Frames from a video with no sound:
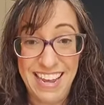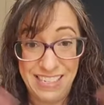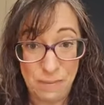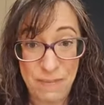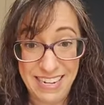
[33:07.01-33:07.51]

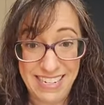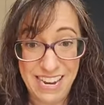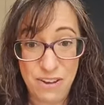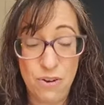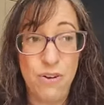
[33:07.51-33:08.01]
It's a big
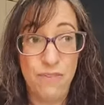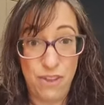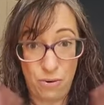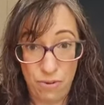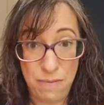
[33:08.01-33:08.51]
deal.
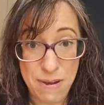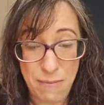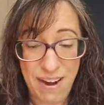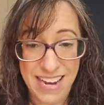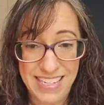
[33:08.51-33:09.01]
There will be
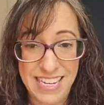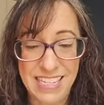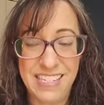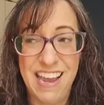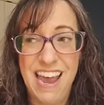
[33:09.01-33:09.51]

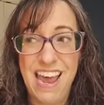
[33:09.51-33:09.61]
prizes,